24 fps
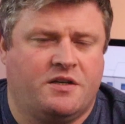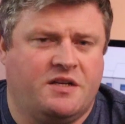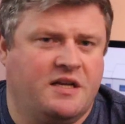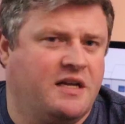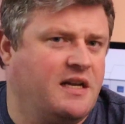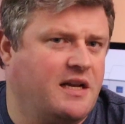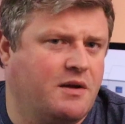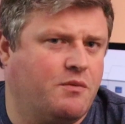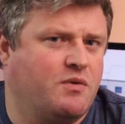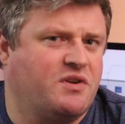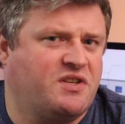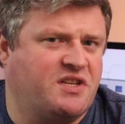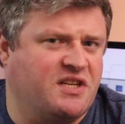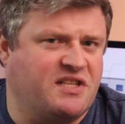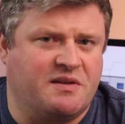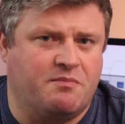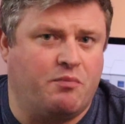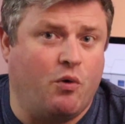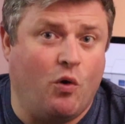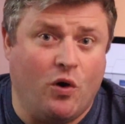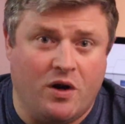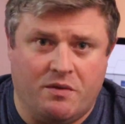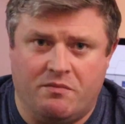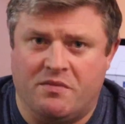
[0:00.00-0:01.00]
Dealing with
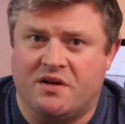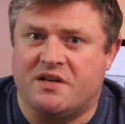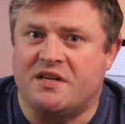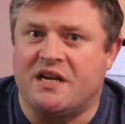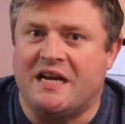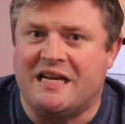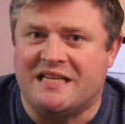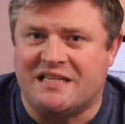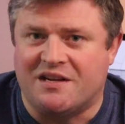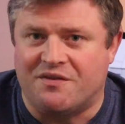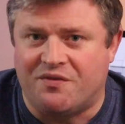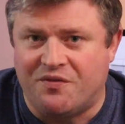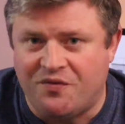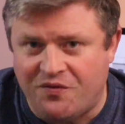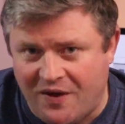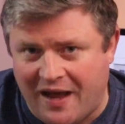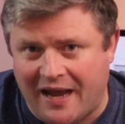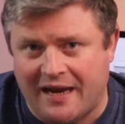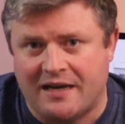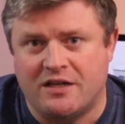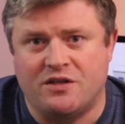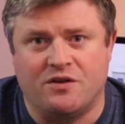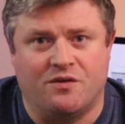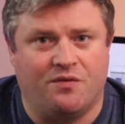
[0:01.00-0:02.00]
disappointment is a
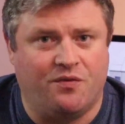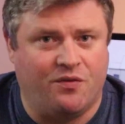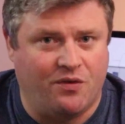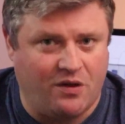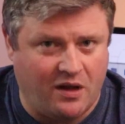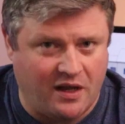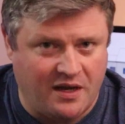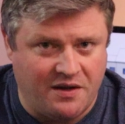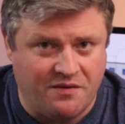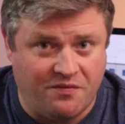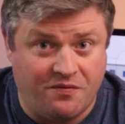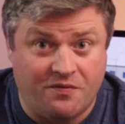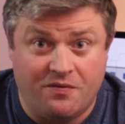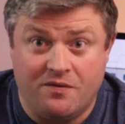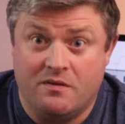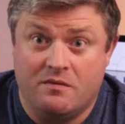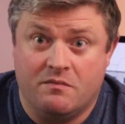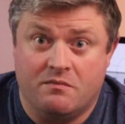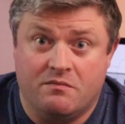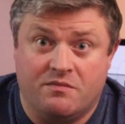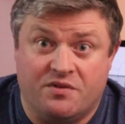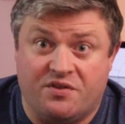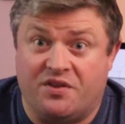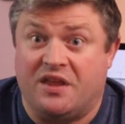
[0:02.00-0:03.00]
fact of life.
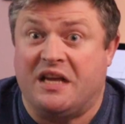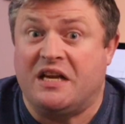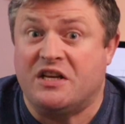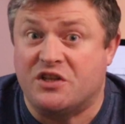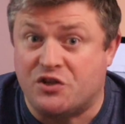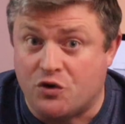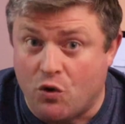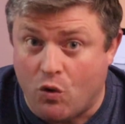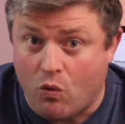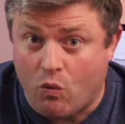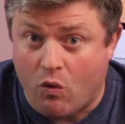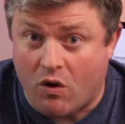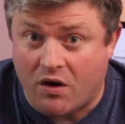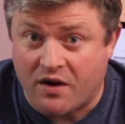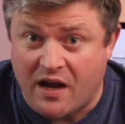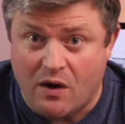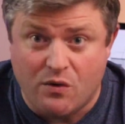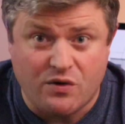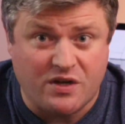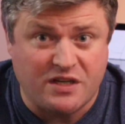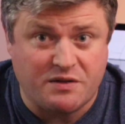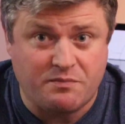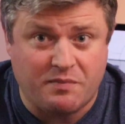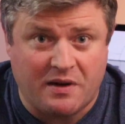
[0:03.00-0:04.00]
Things don't work
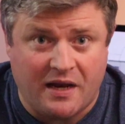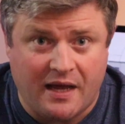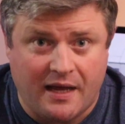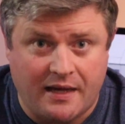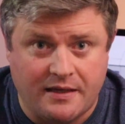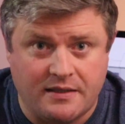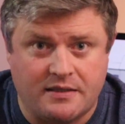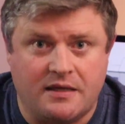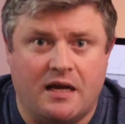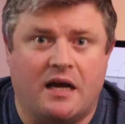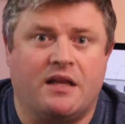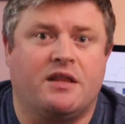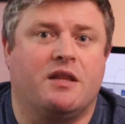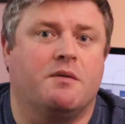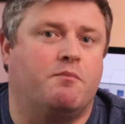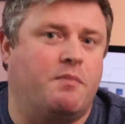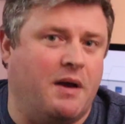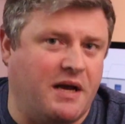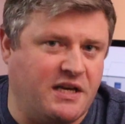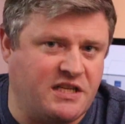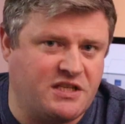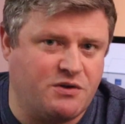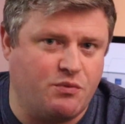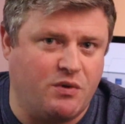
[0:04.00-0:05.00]
out as planned, and the
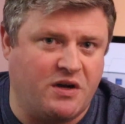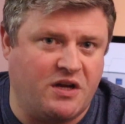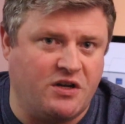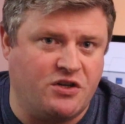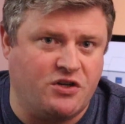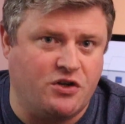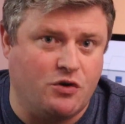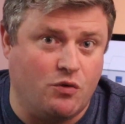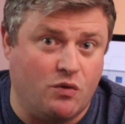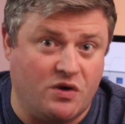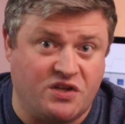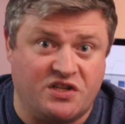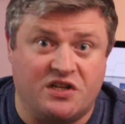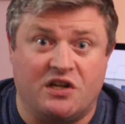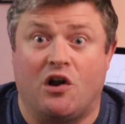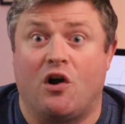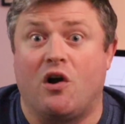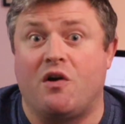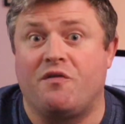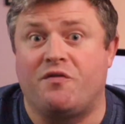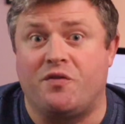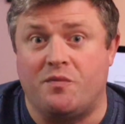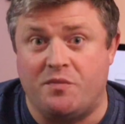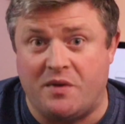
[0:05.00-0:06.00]
best we can do is
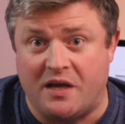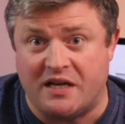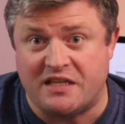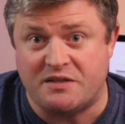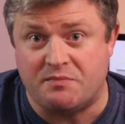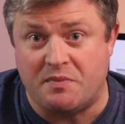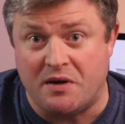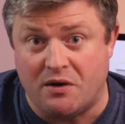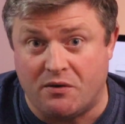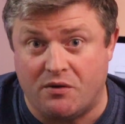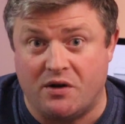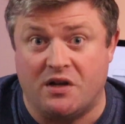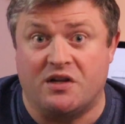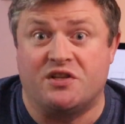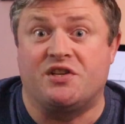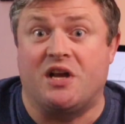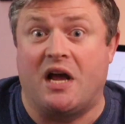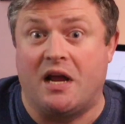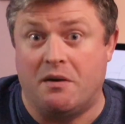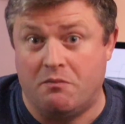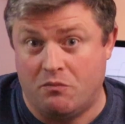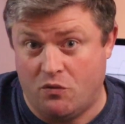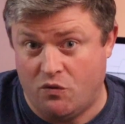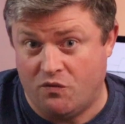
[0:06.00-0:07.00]
learn from the experience
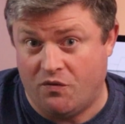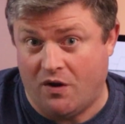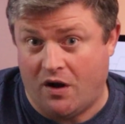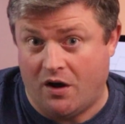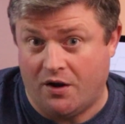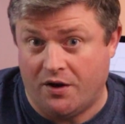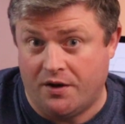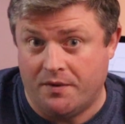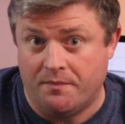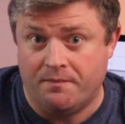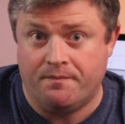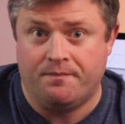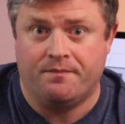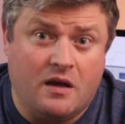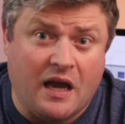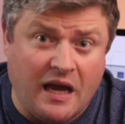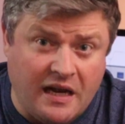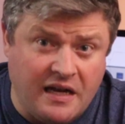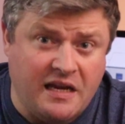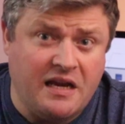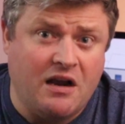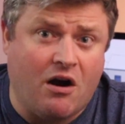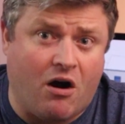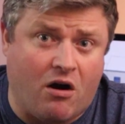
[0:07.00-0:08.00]
and move on.
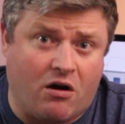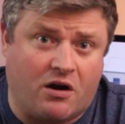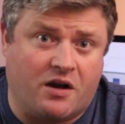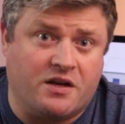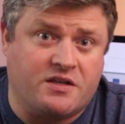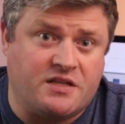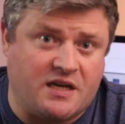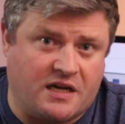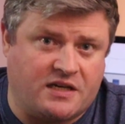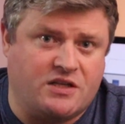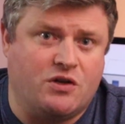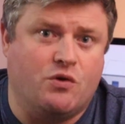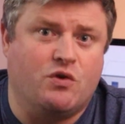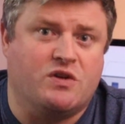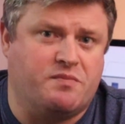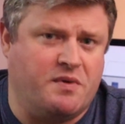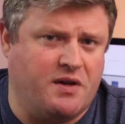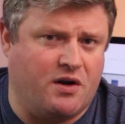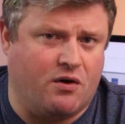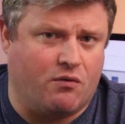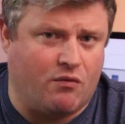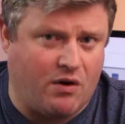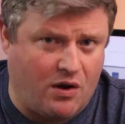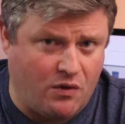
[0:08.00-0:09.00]
Any architect who has
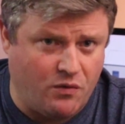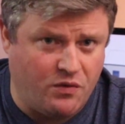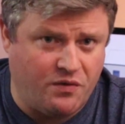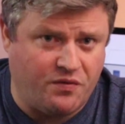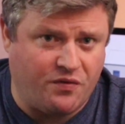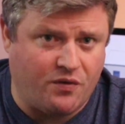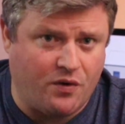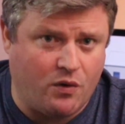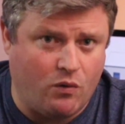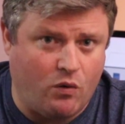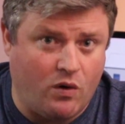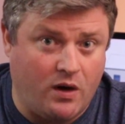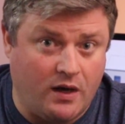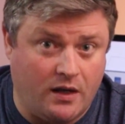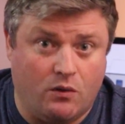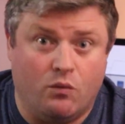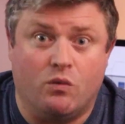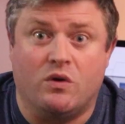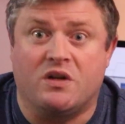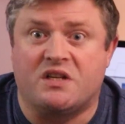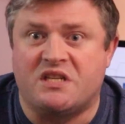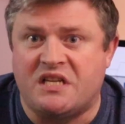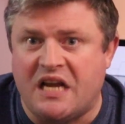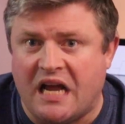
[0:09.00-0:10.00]
been around for a while
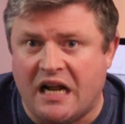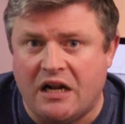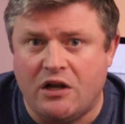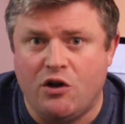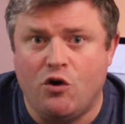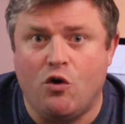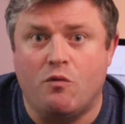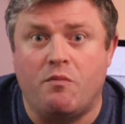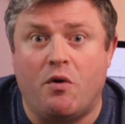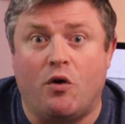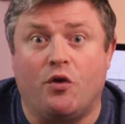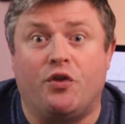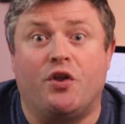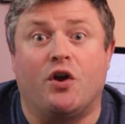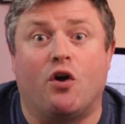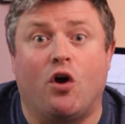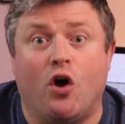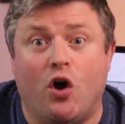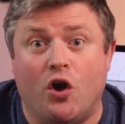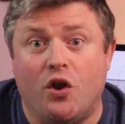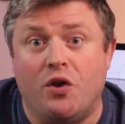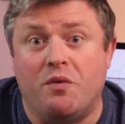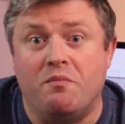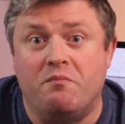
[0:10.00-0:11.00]
will tell you about their
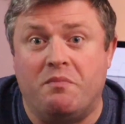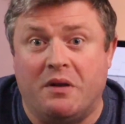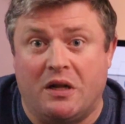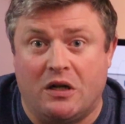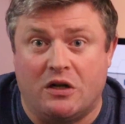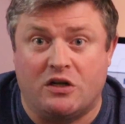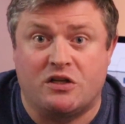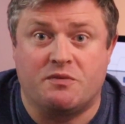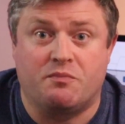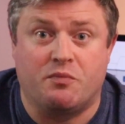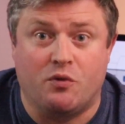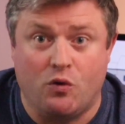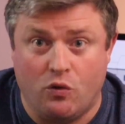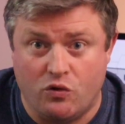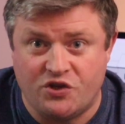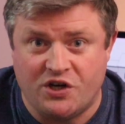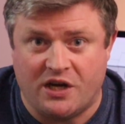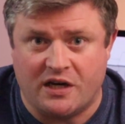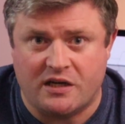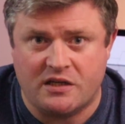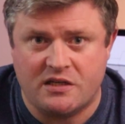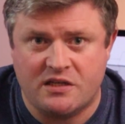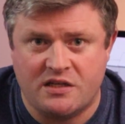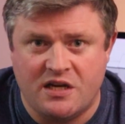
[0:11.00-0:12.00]
unbuilt
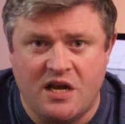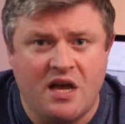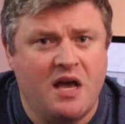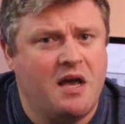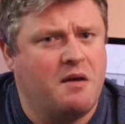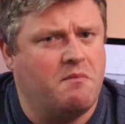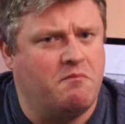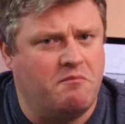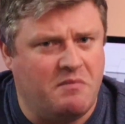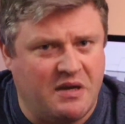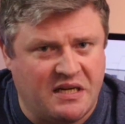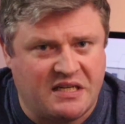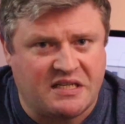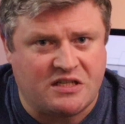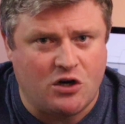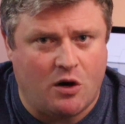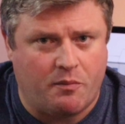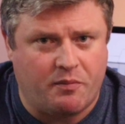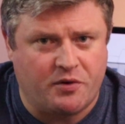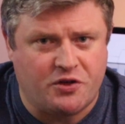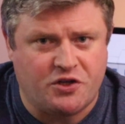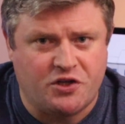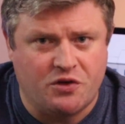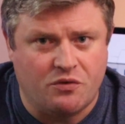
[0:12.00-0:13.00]
projects, missed
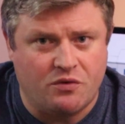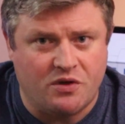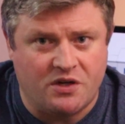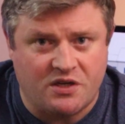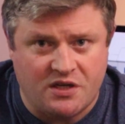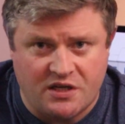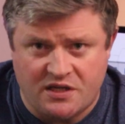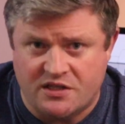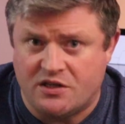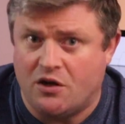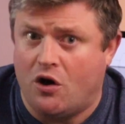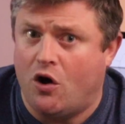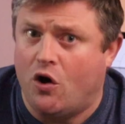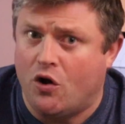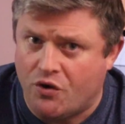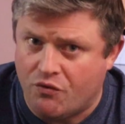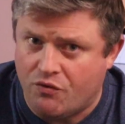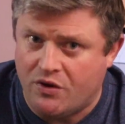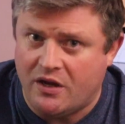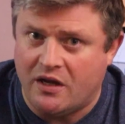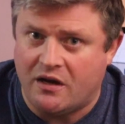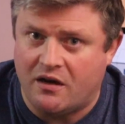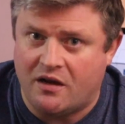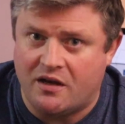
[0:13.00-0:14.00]
opportunities,
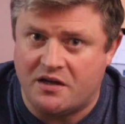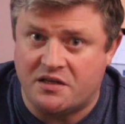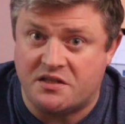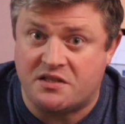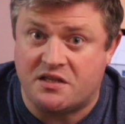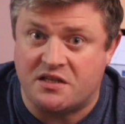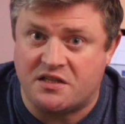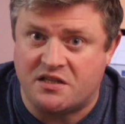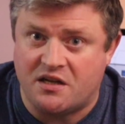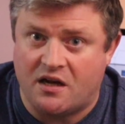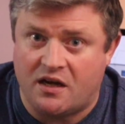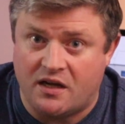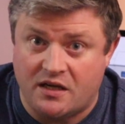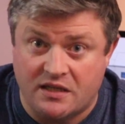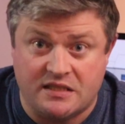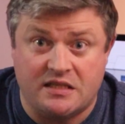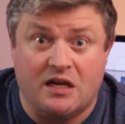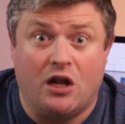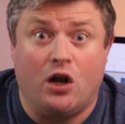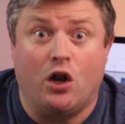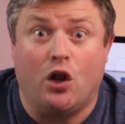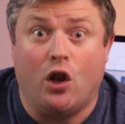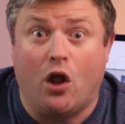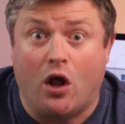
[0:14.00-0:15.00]
unrealized
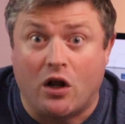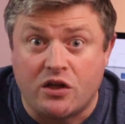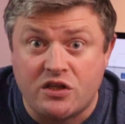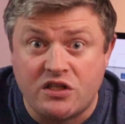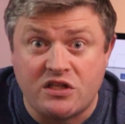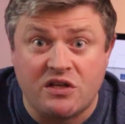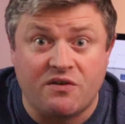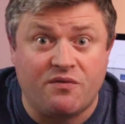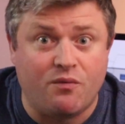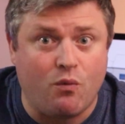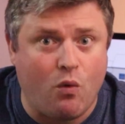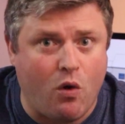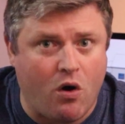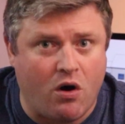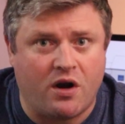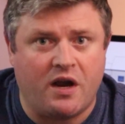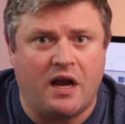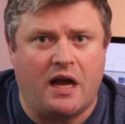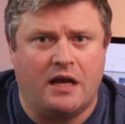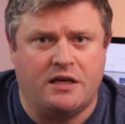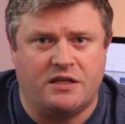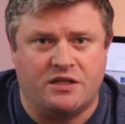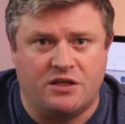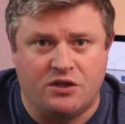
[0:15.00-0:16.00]
designs, lots of work
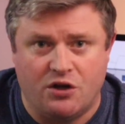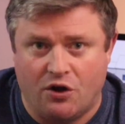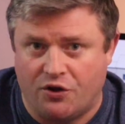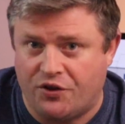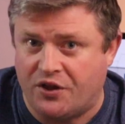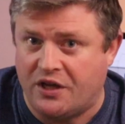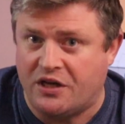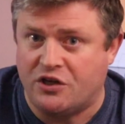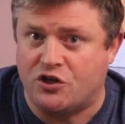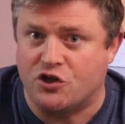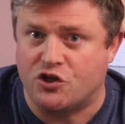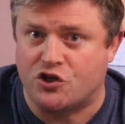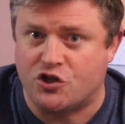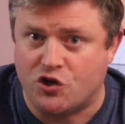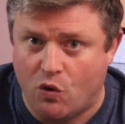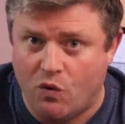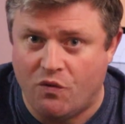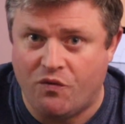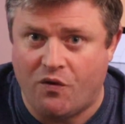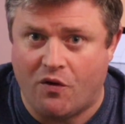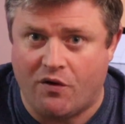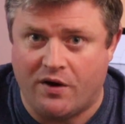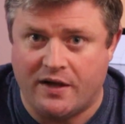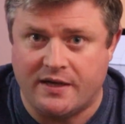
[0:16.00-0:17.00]
and nothing to show
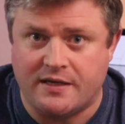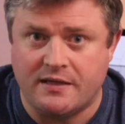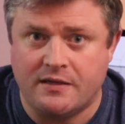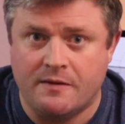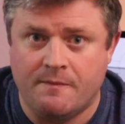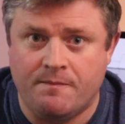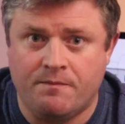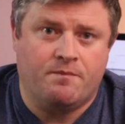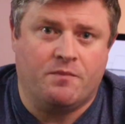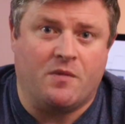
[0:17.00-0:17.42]
for it.